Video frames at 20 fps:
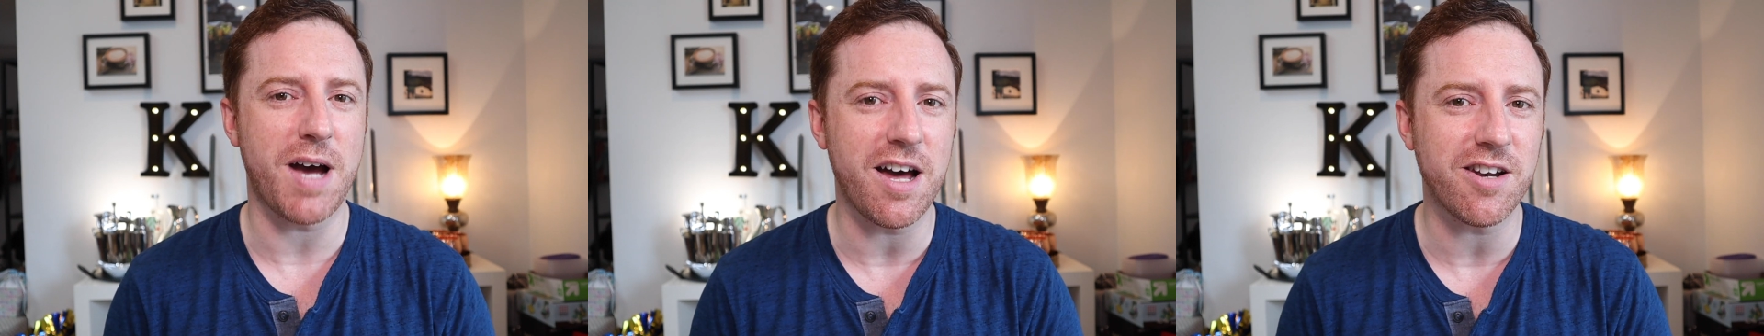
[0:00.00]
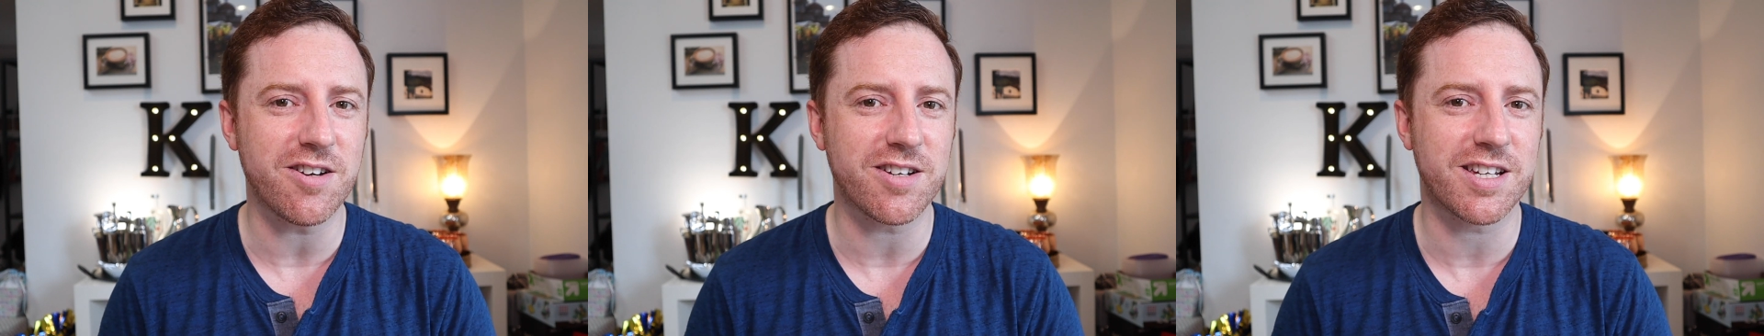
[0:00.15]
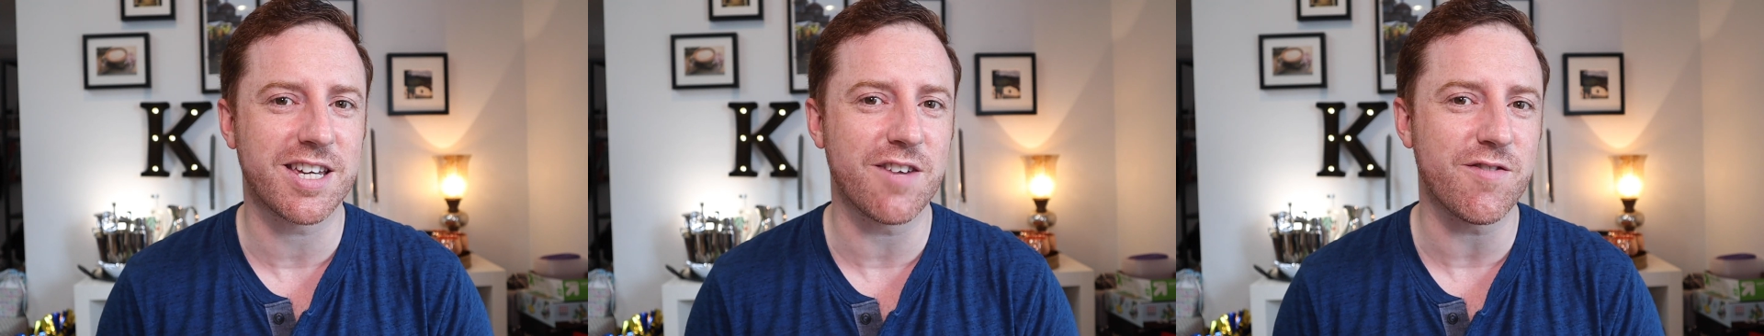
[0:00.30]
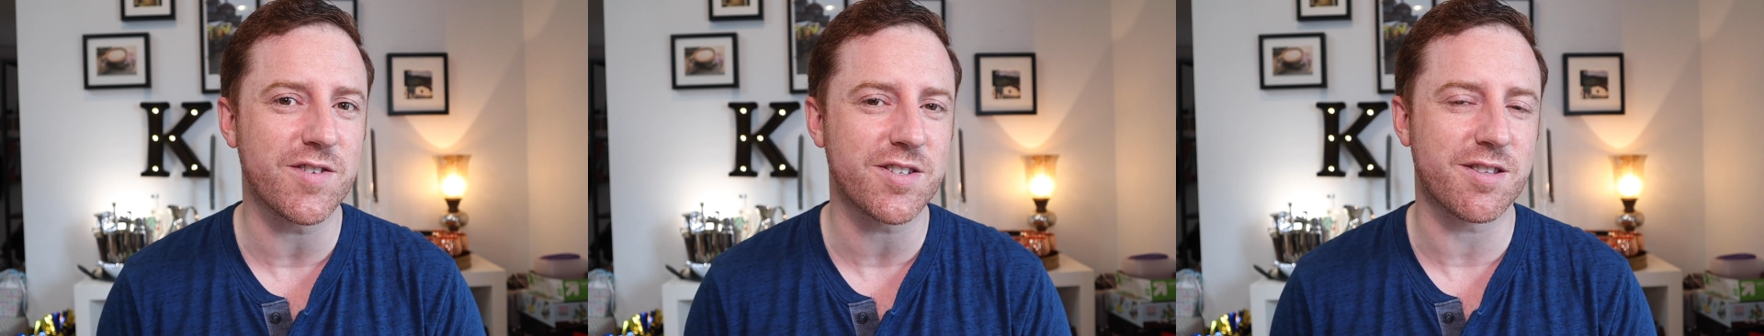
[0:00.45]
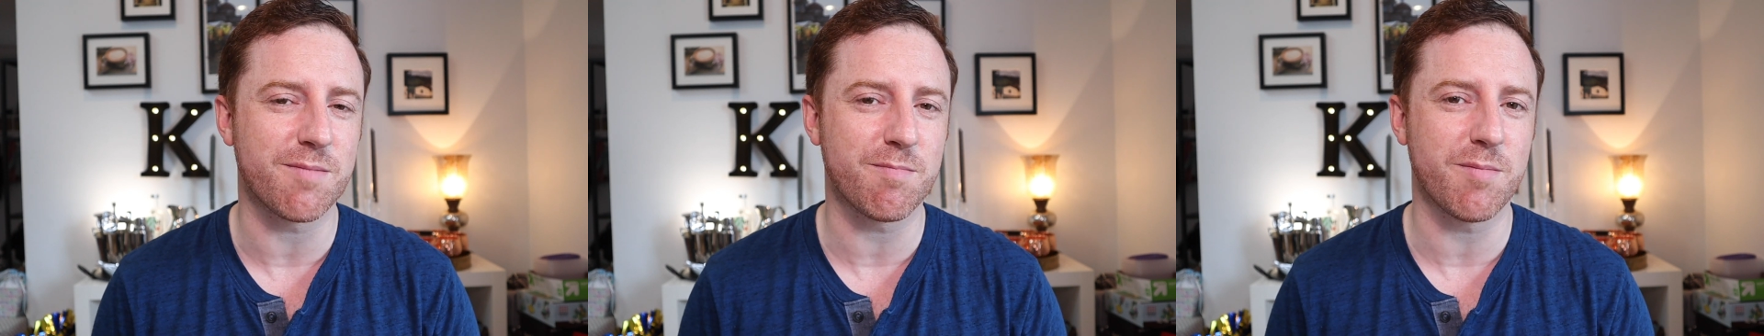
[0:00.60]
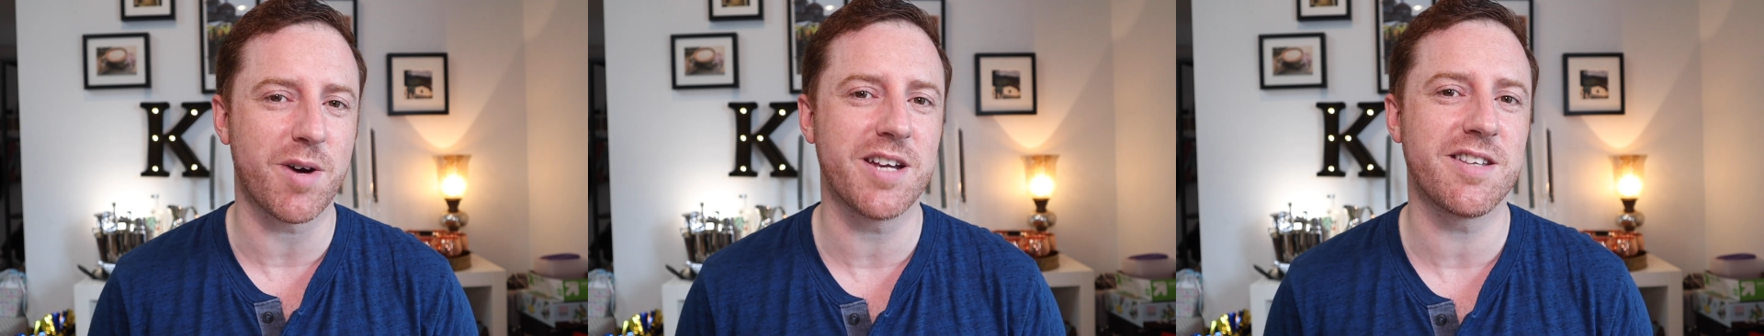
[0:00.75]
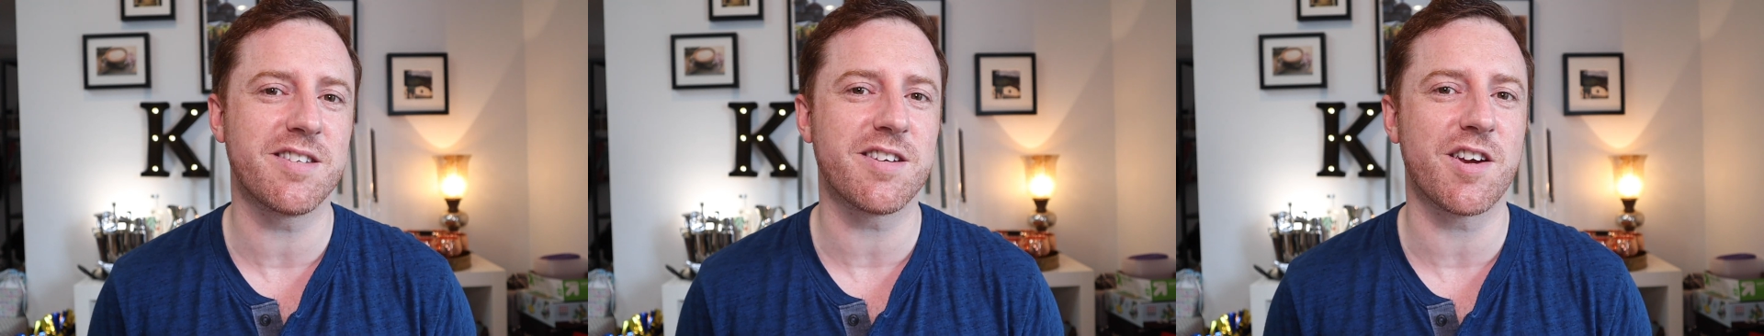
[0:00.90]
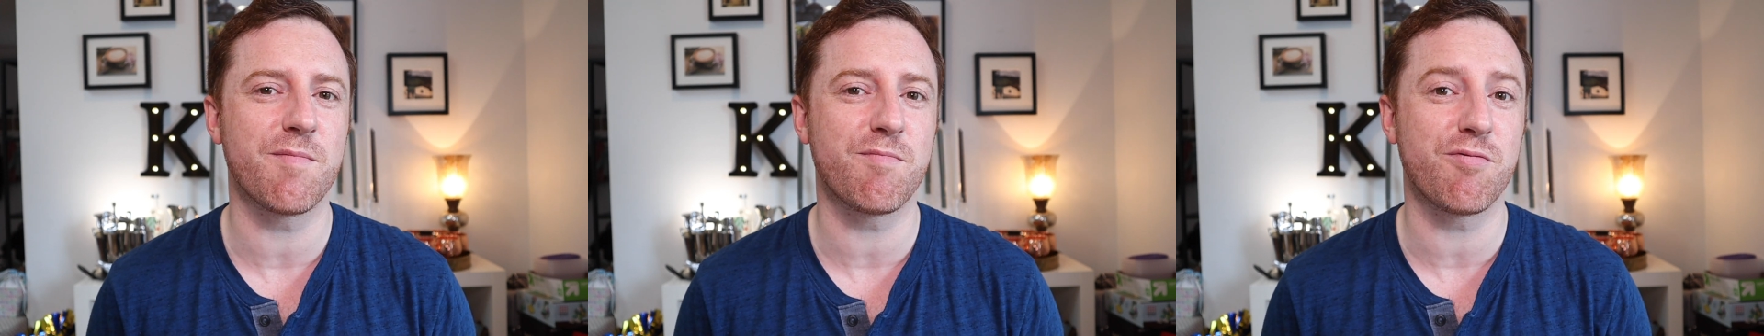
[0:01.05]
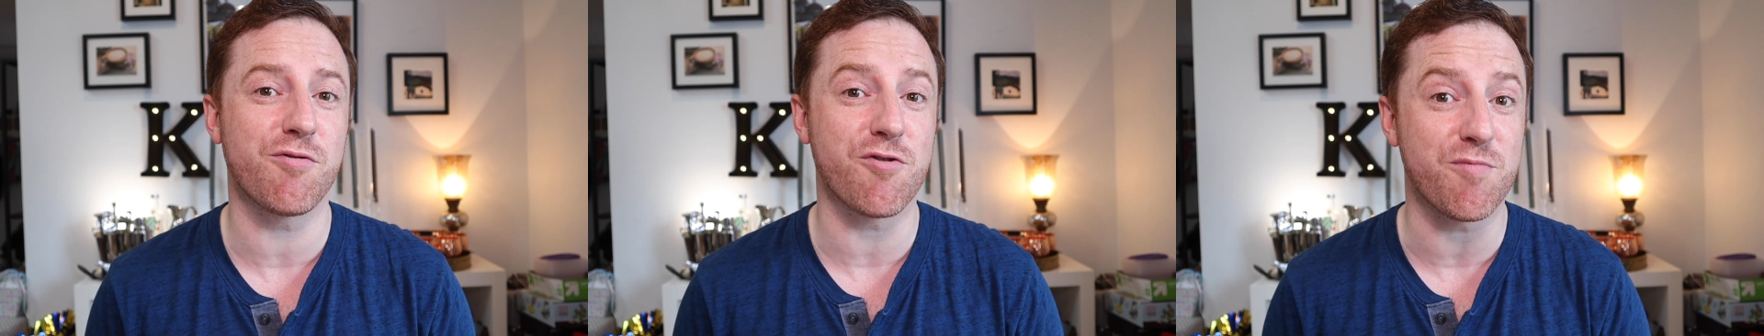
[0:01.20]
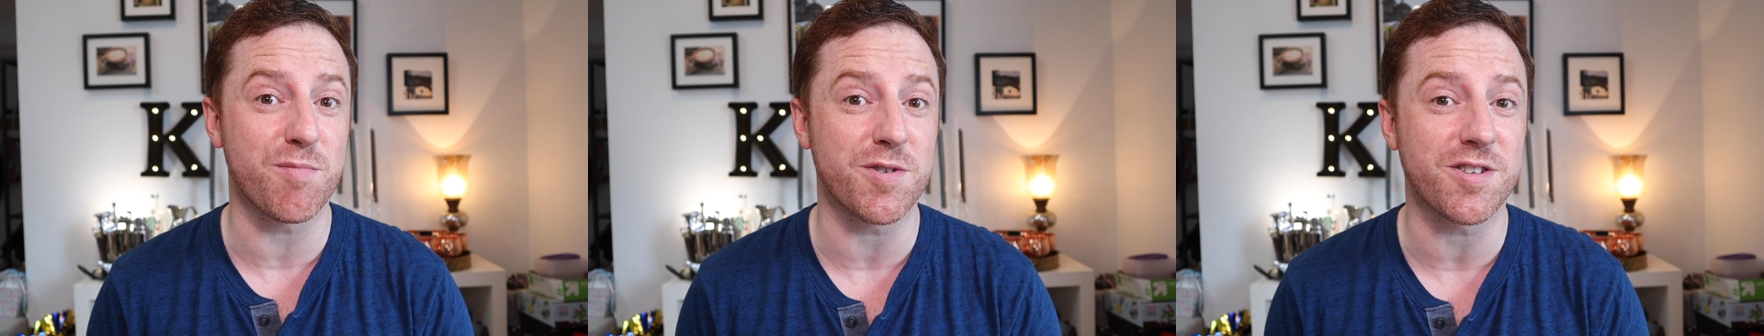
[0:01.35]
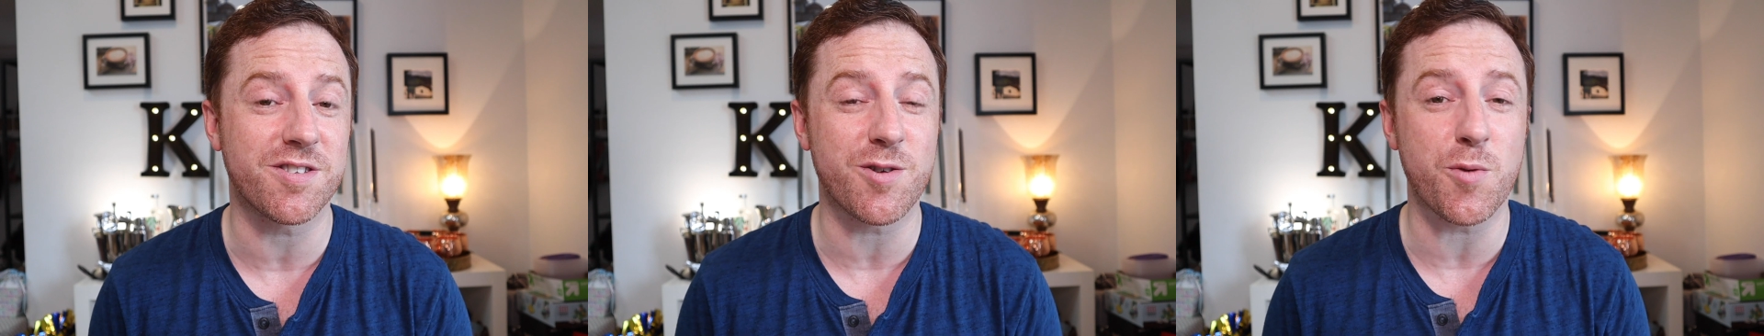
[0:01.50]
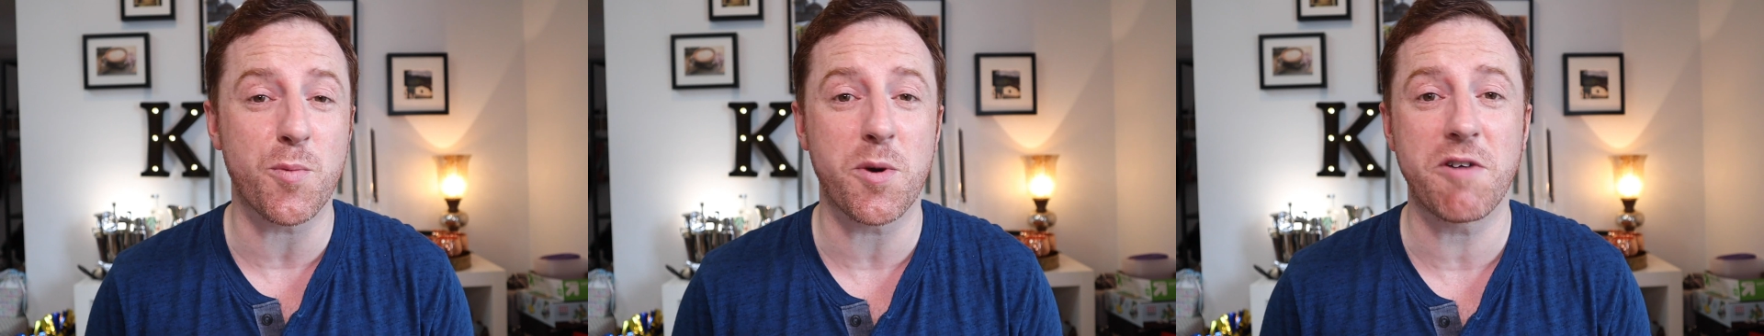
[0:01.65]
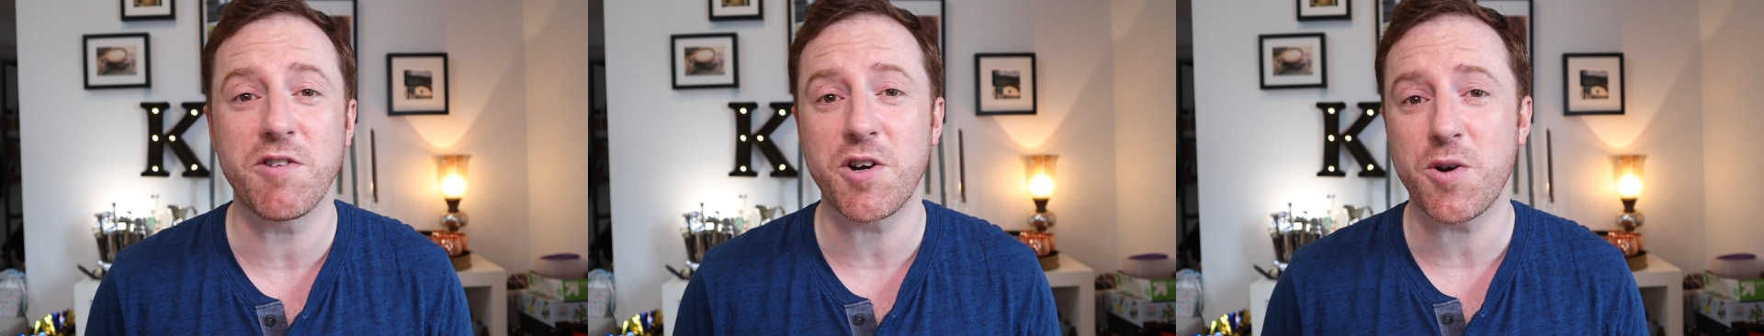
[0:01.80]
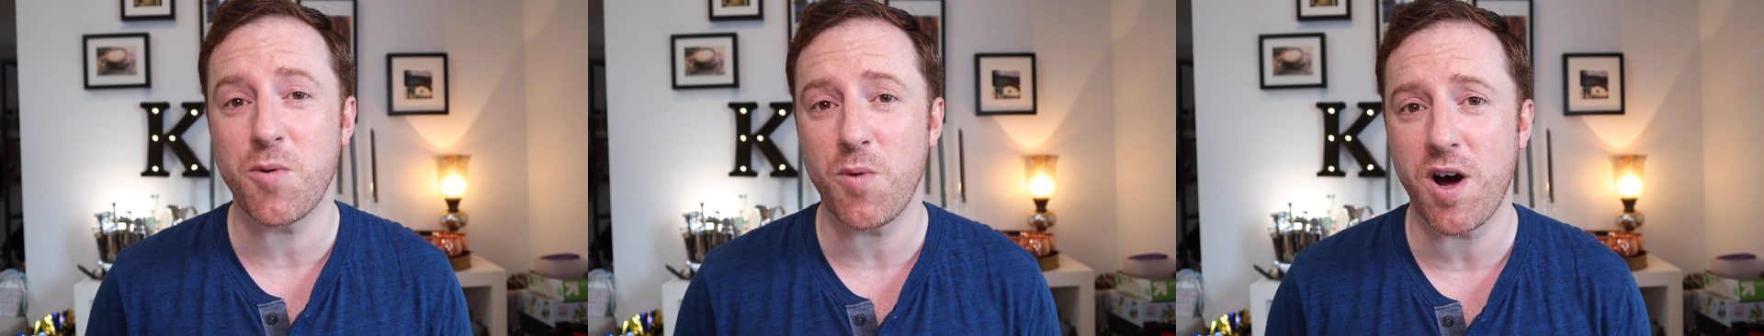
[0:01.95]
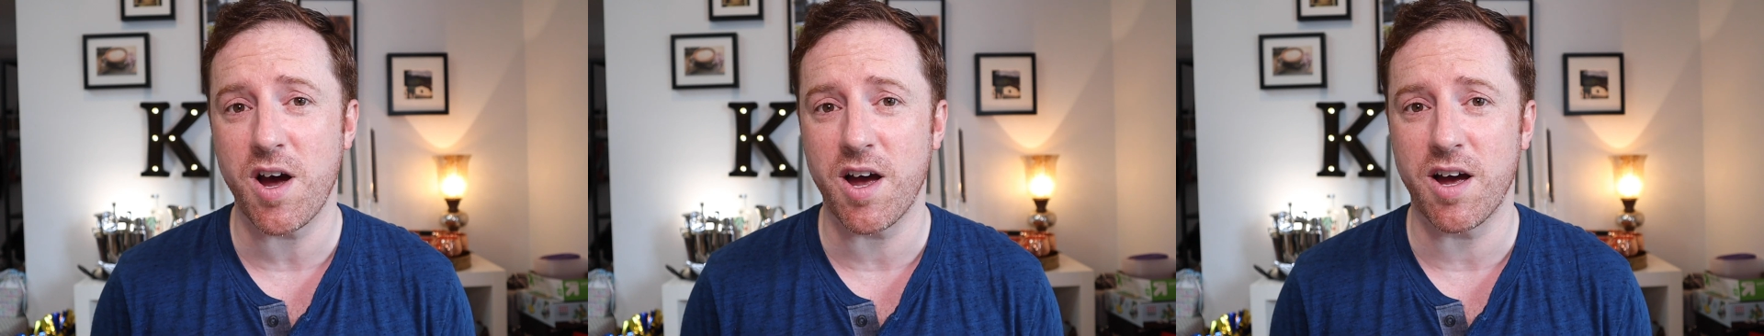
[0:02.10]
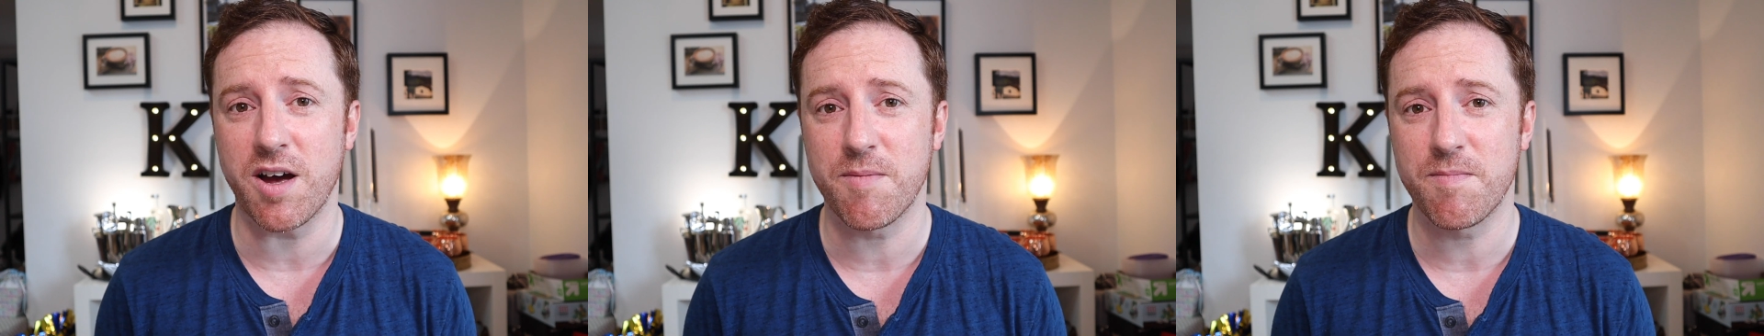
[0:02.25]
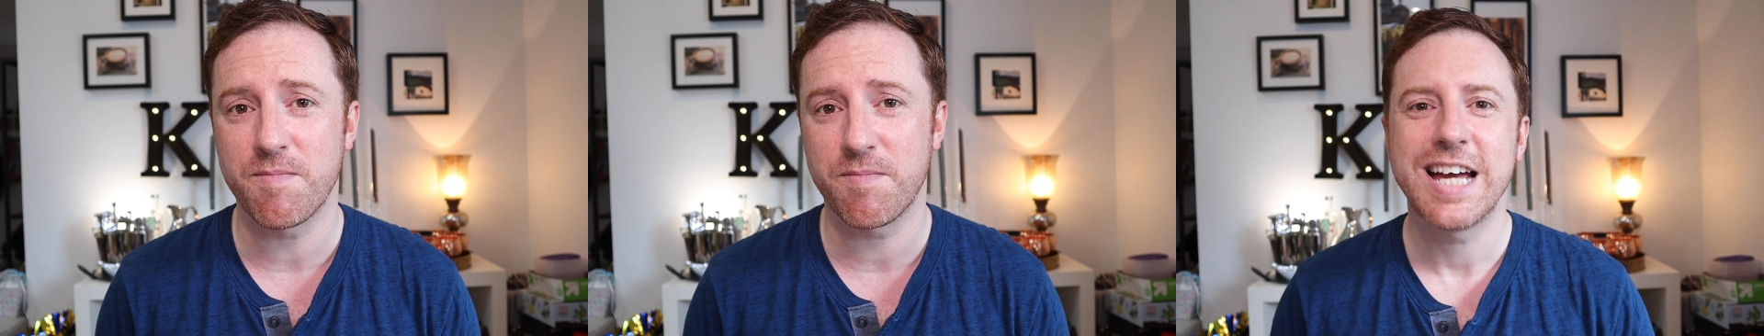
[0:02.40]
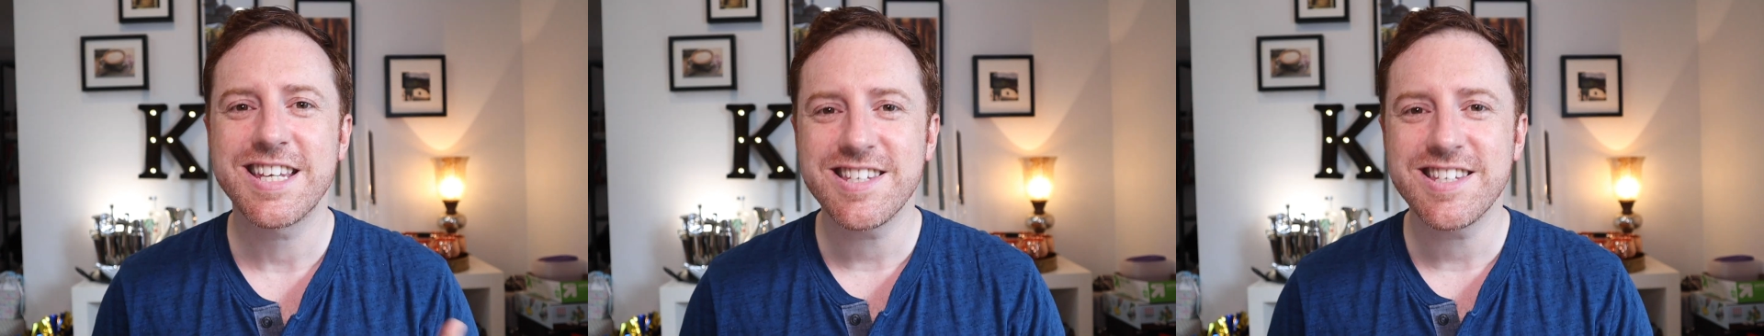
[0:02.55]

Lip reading: paddock give us the mindset improvements that we require?